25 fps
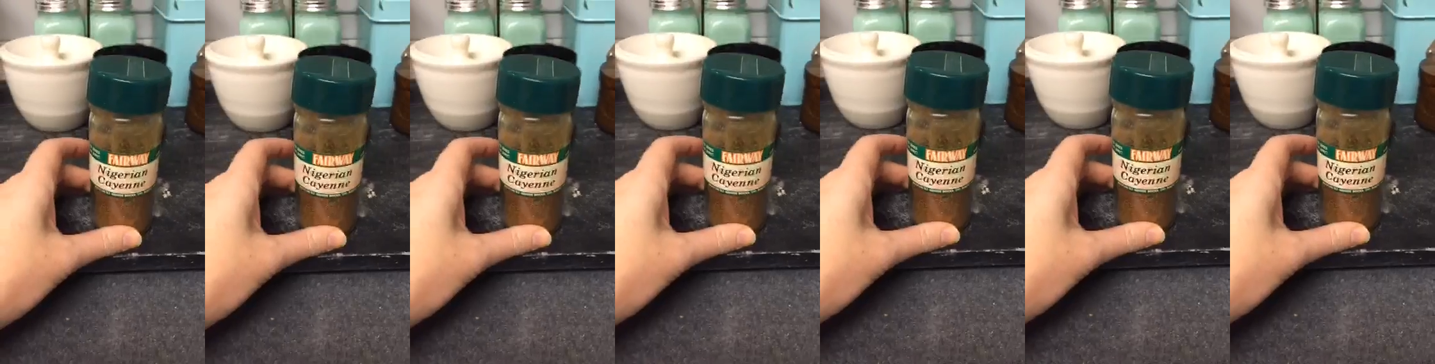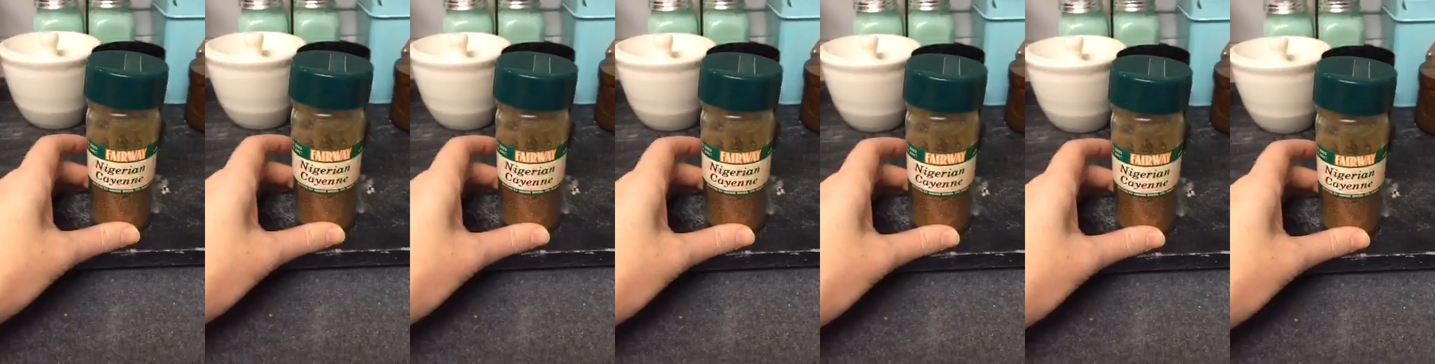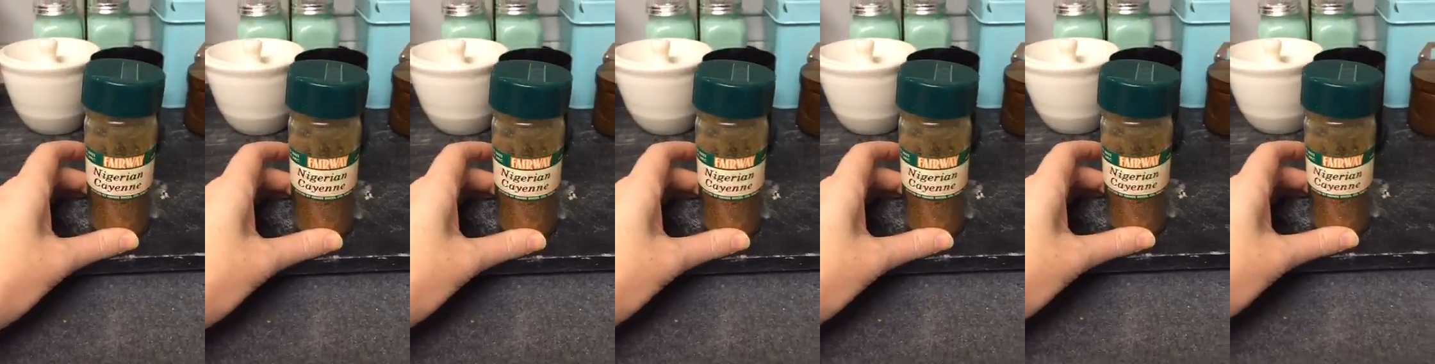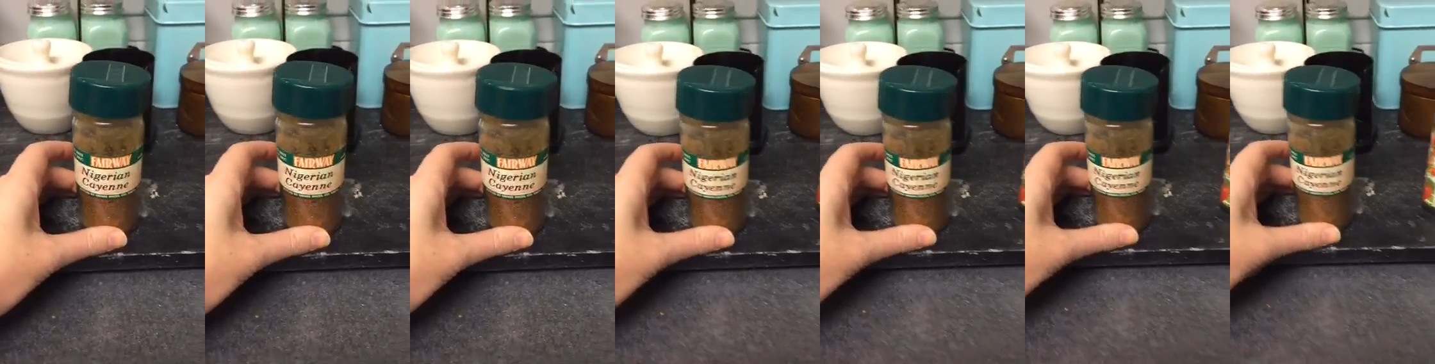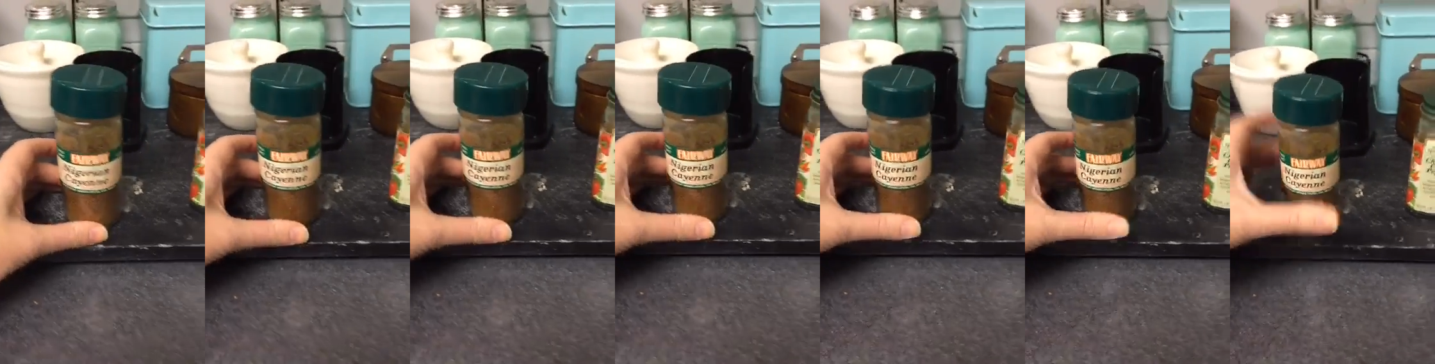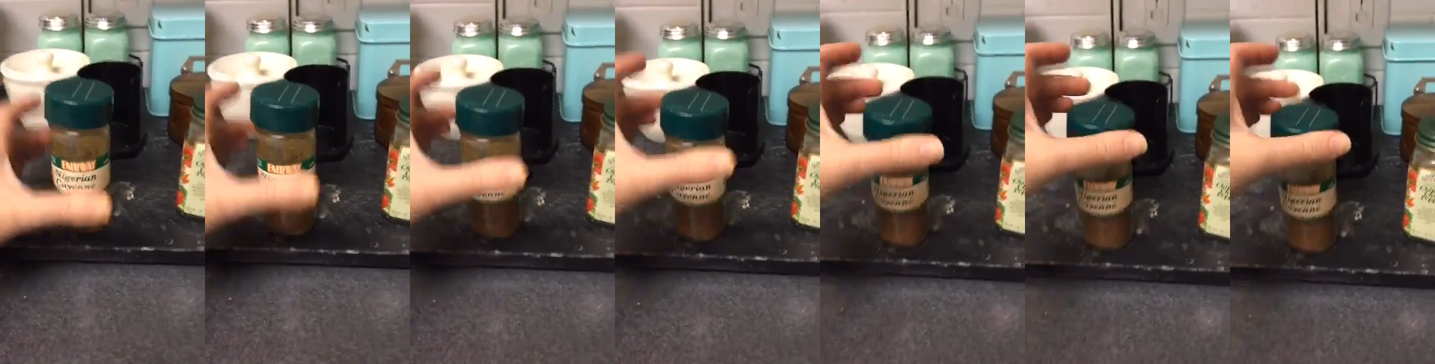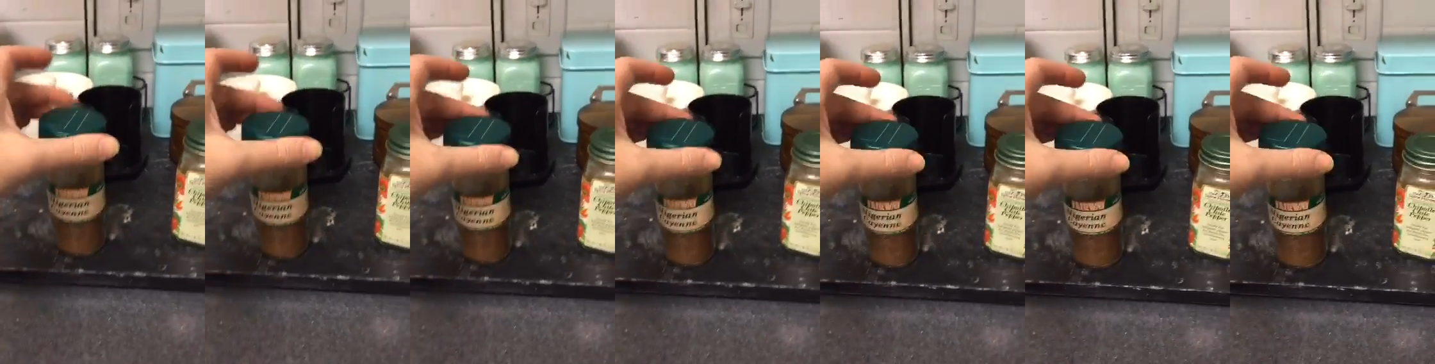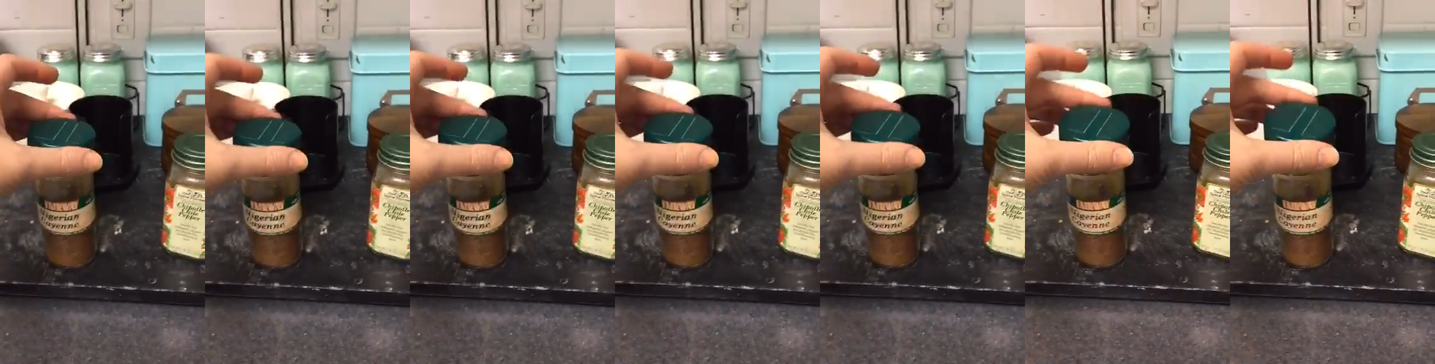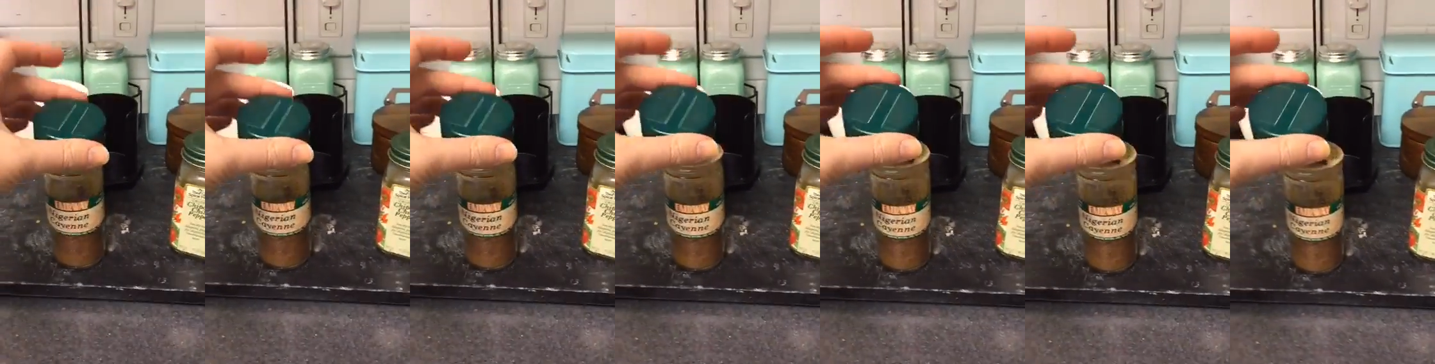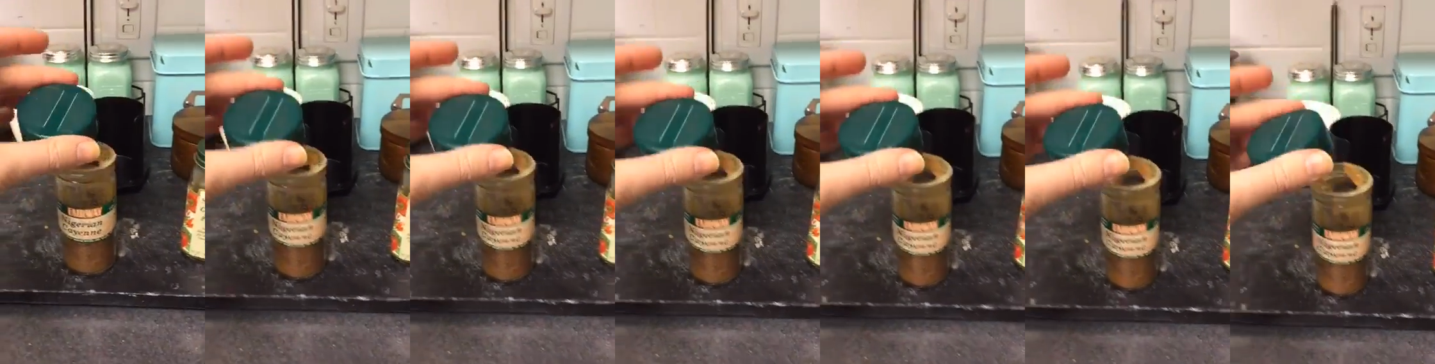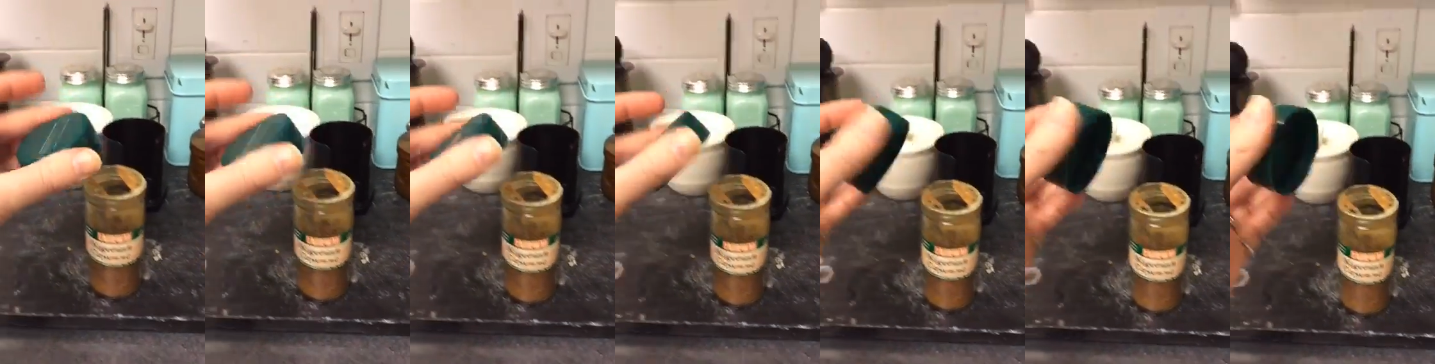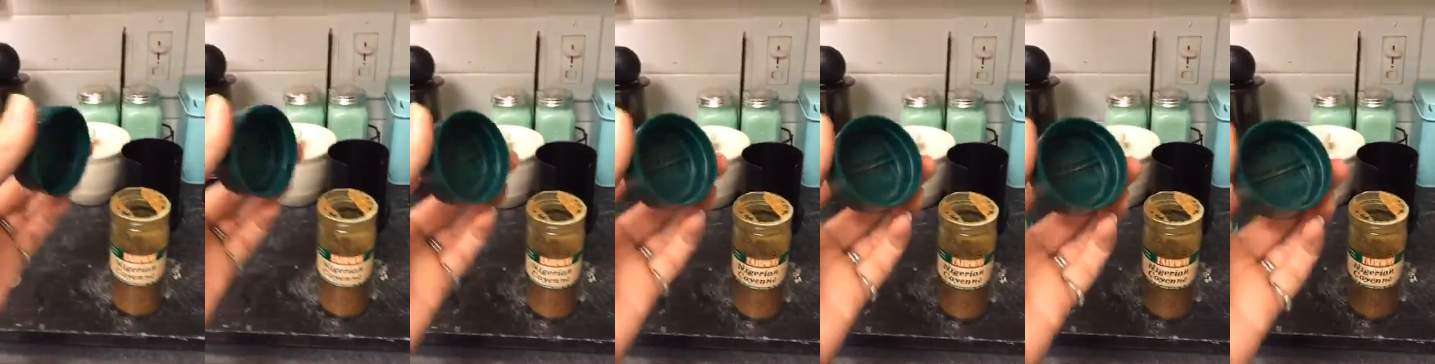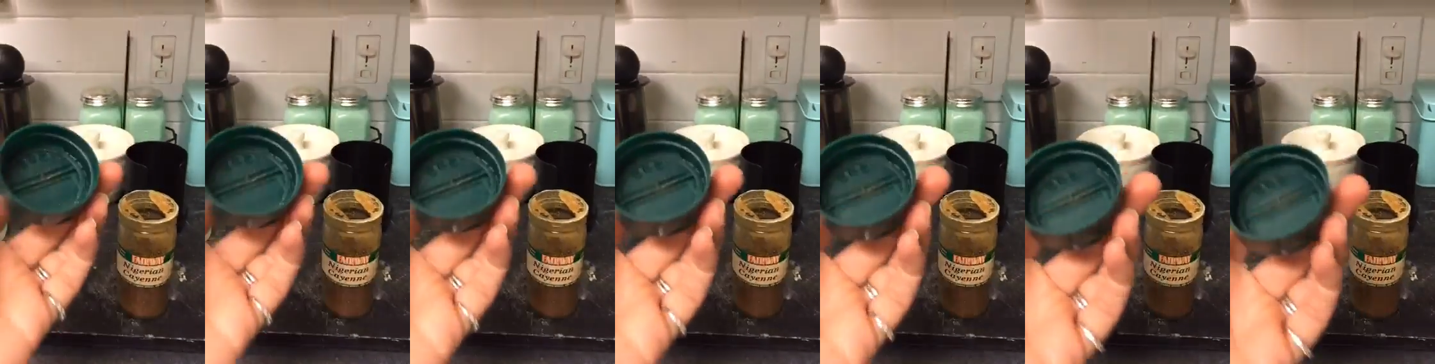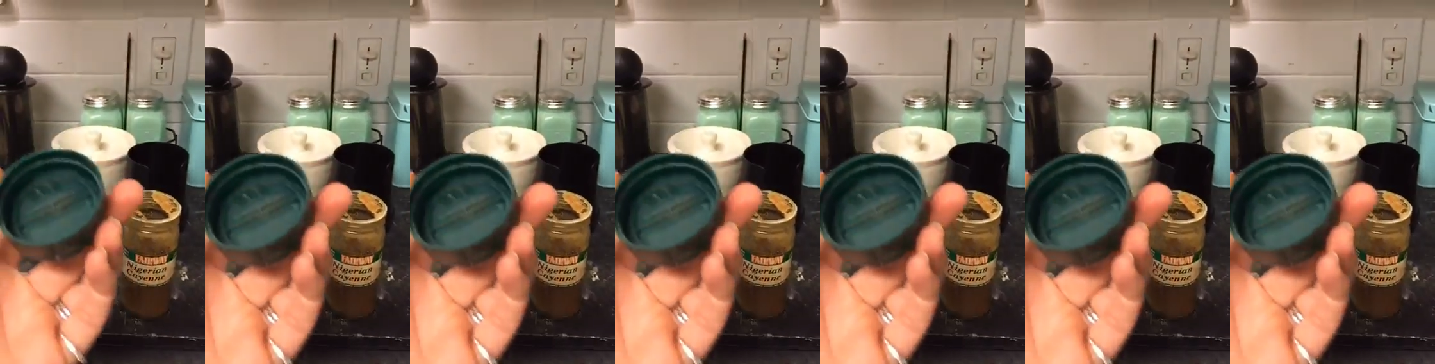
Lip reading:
(no speaker visible)